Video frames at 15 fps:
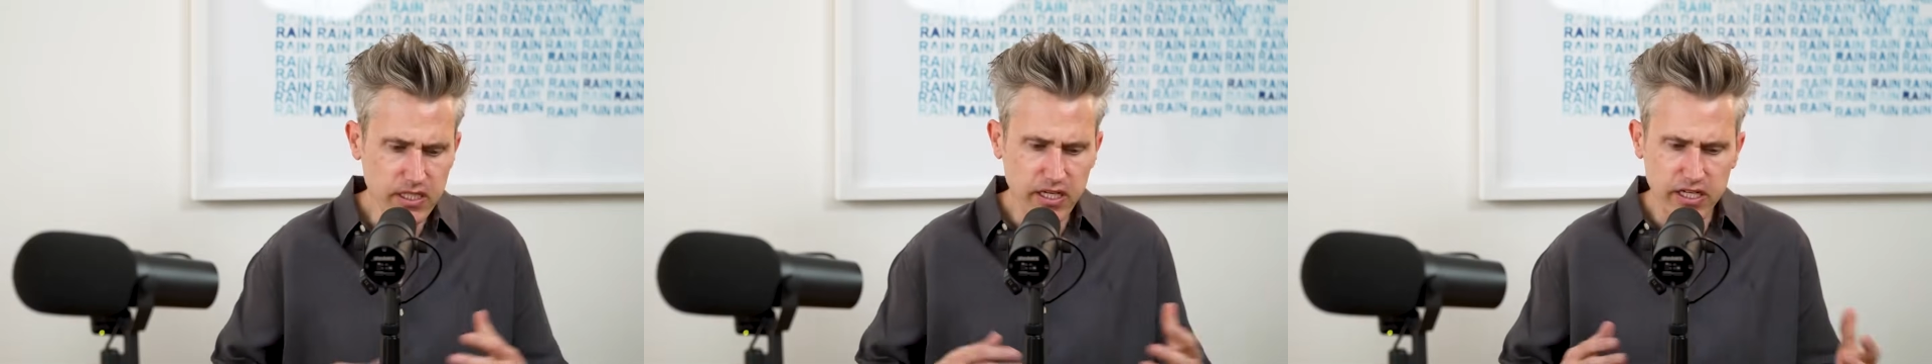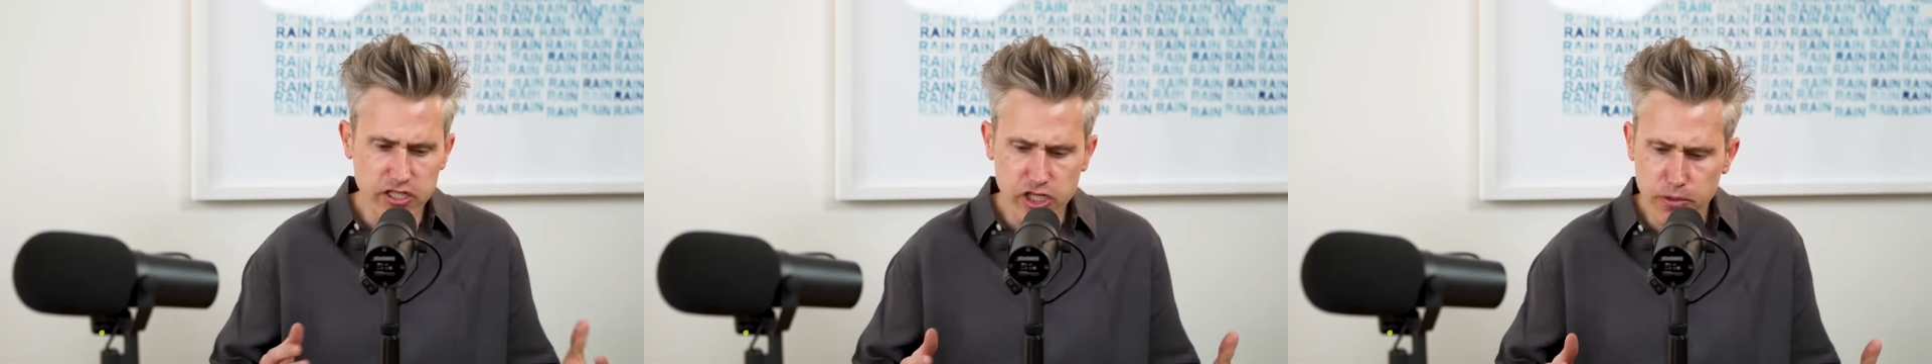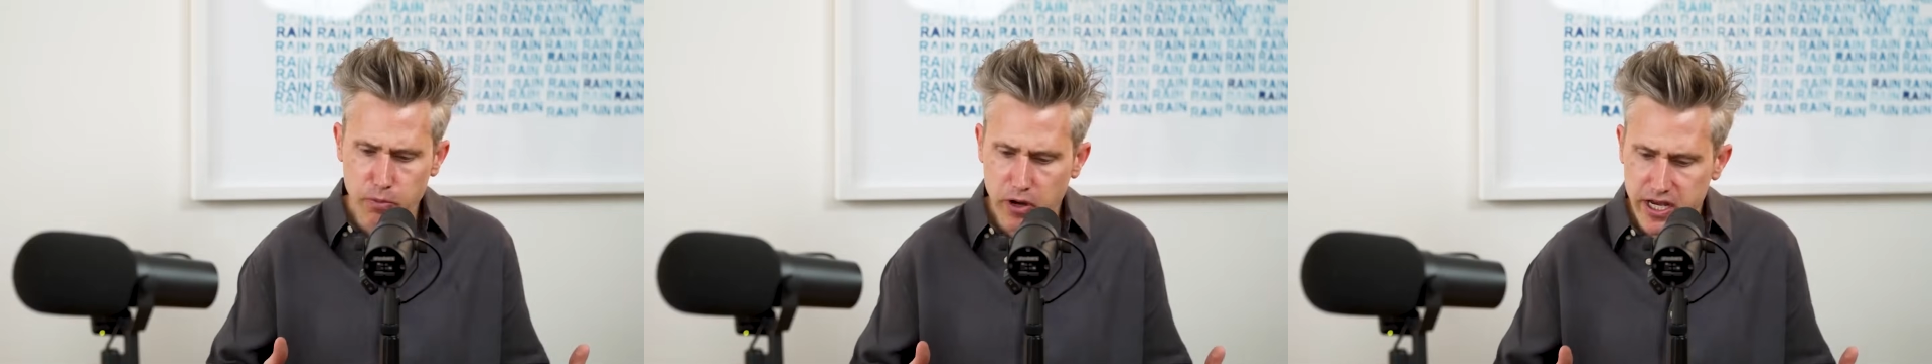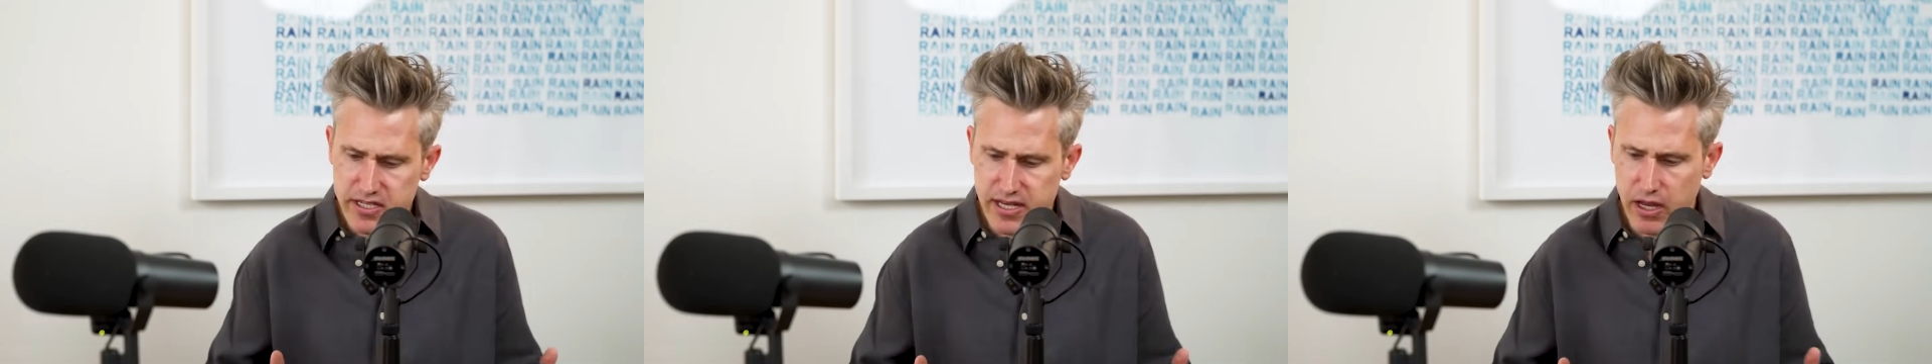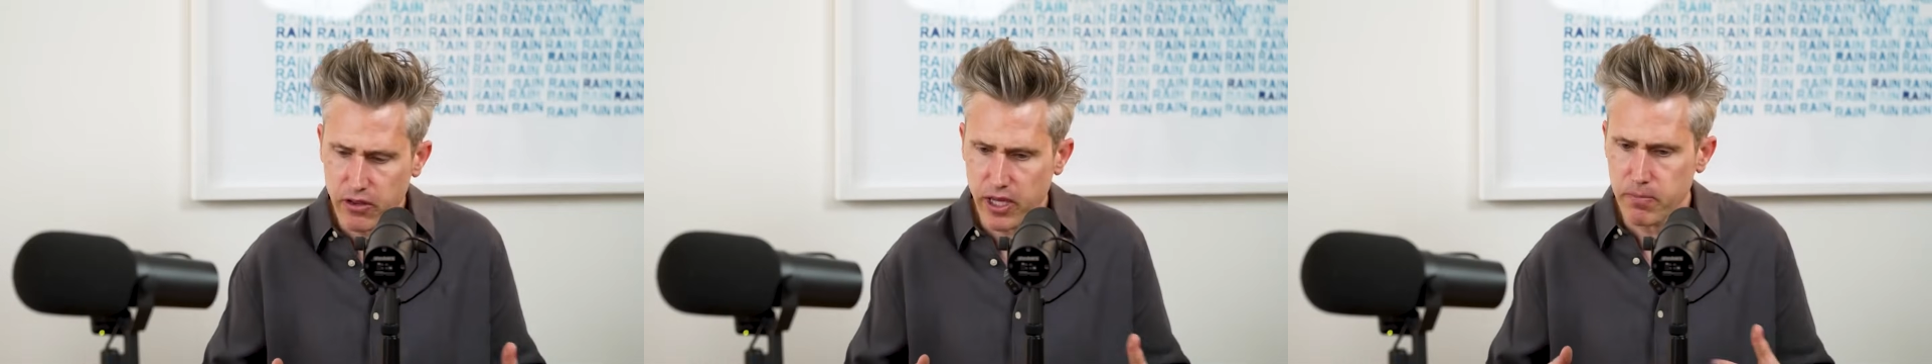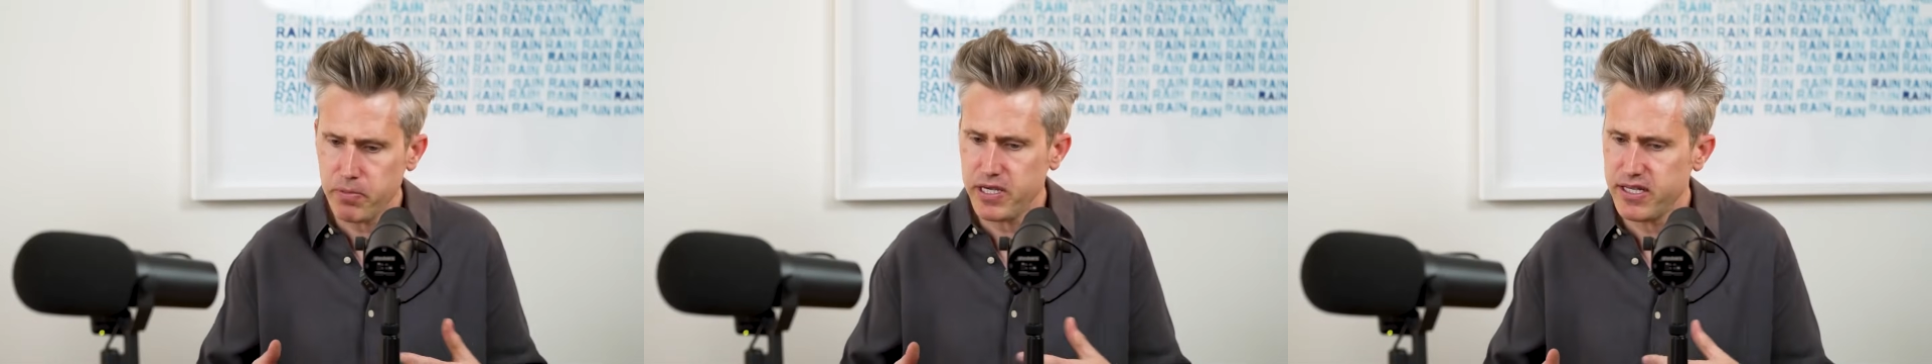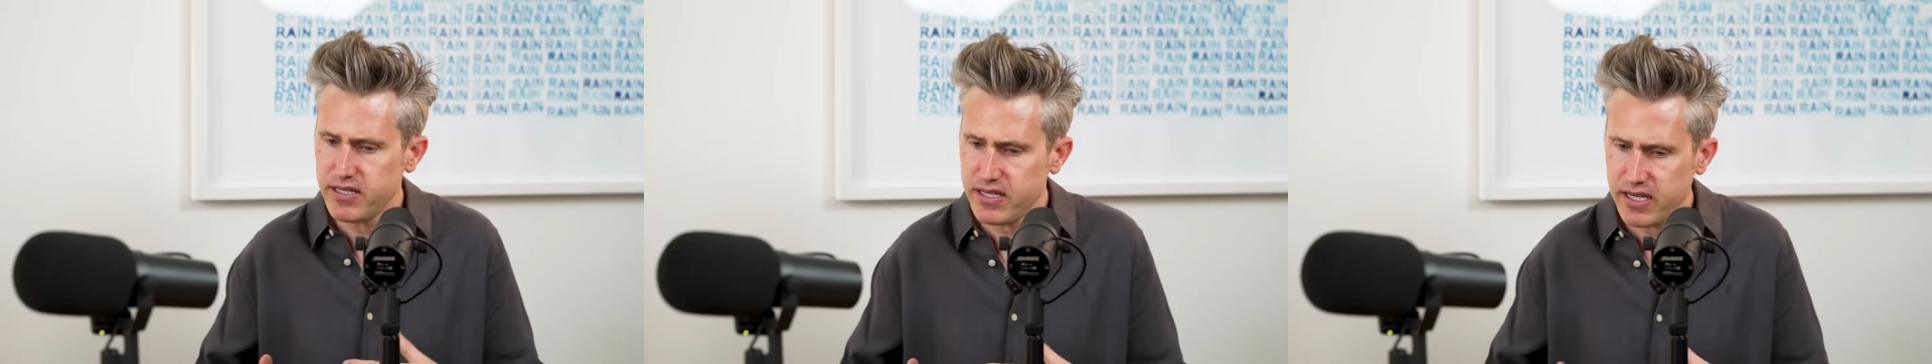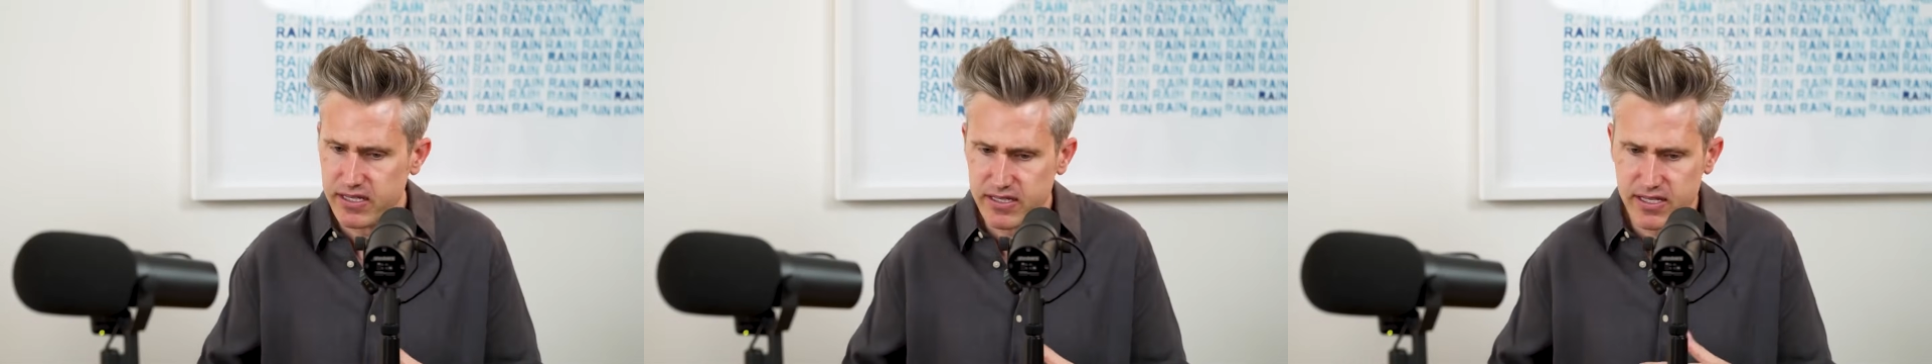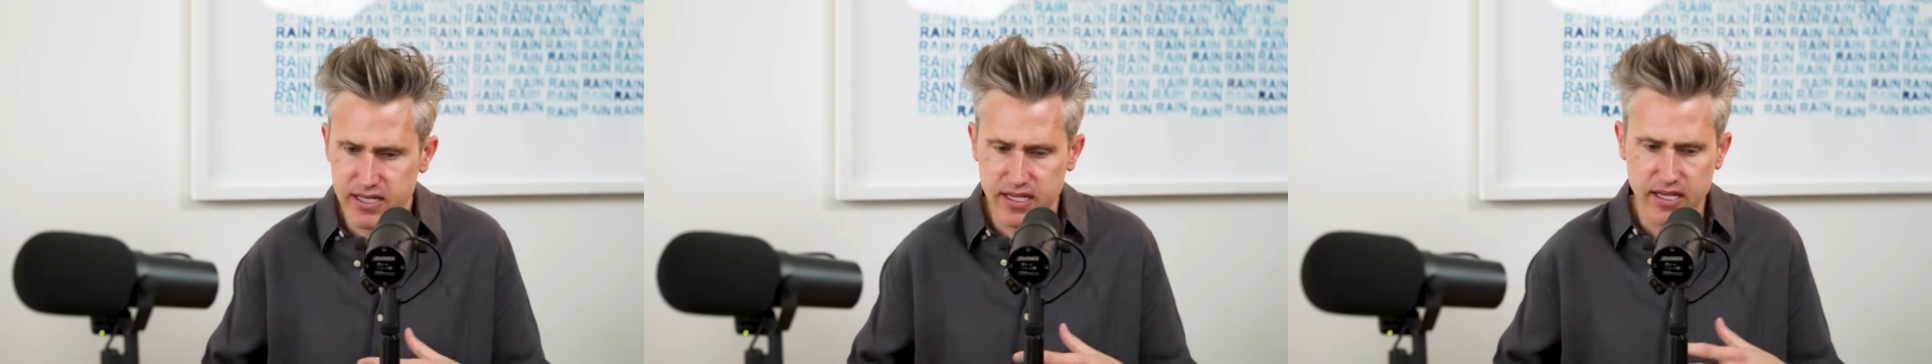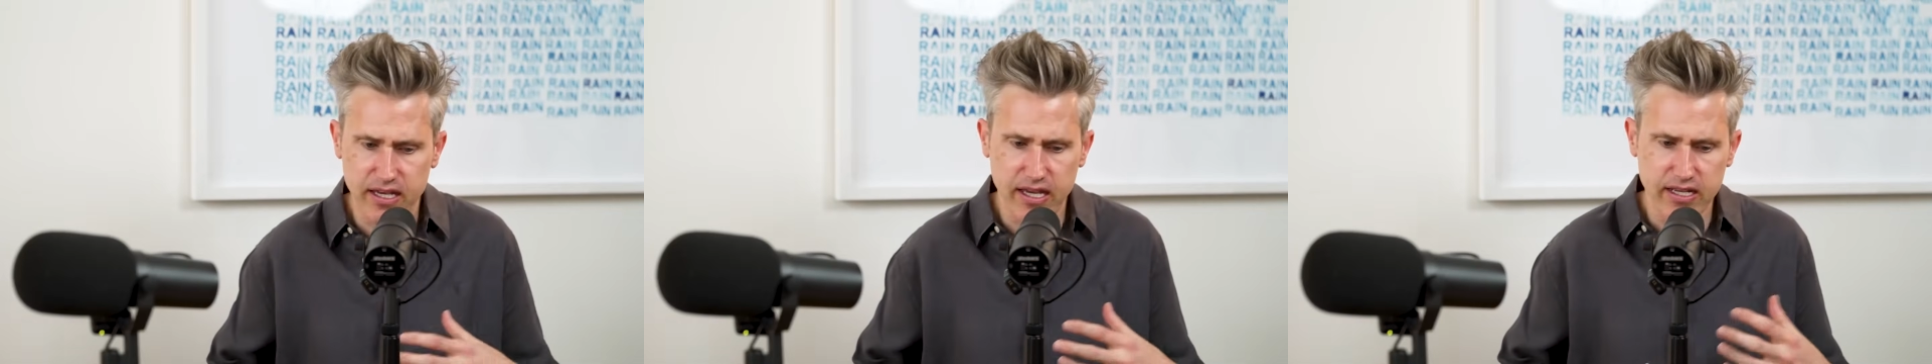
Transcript: and she breaks down like PTSD,